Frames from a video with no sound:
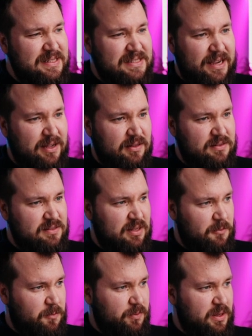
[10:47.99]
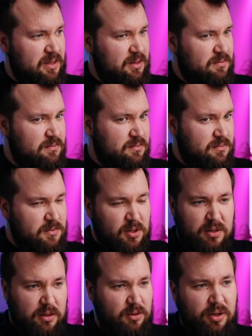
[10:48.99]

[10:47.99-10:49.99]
seconds that we took